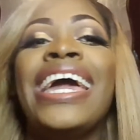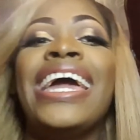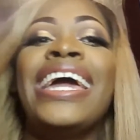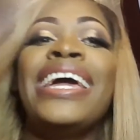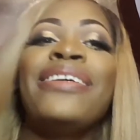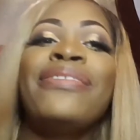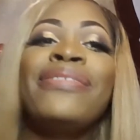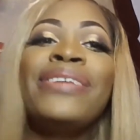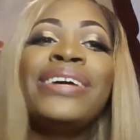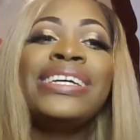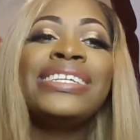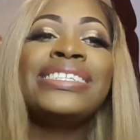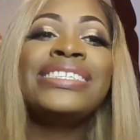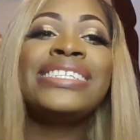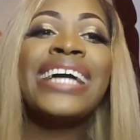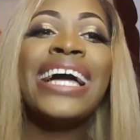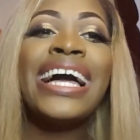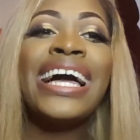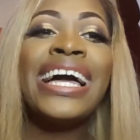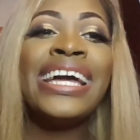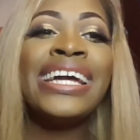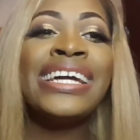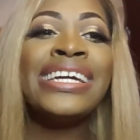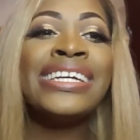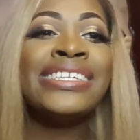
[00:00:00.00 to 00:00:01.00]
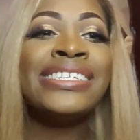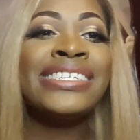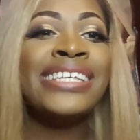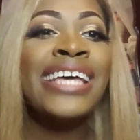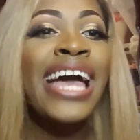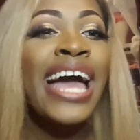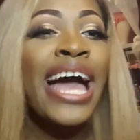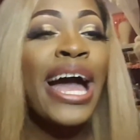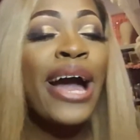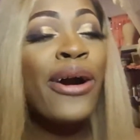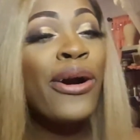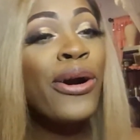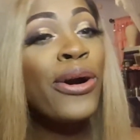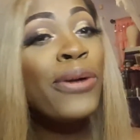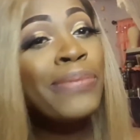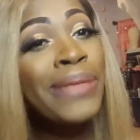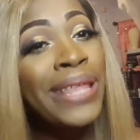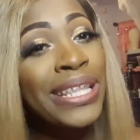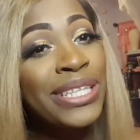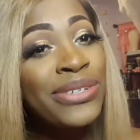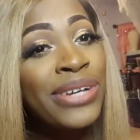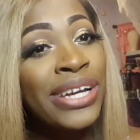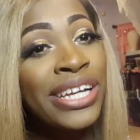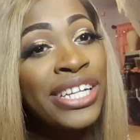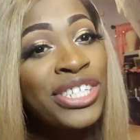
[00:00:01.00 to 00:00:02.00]
Anyways, guys, I hope
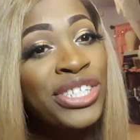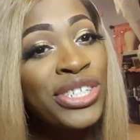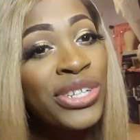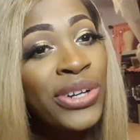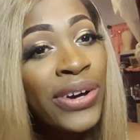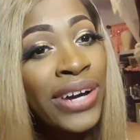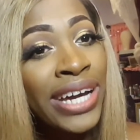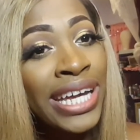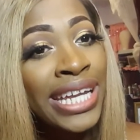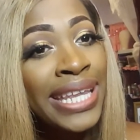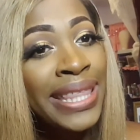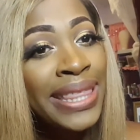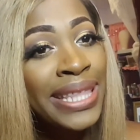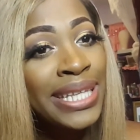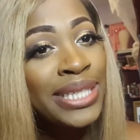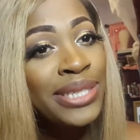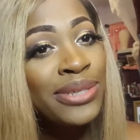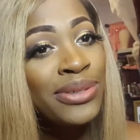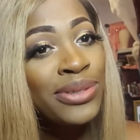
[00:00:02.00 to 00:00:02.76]
that you enjoyed the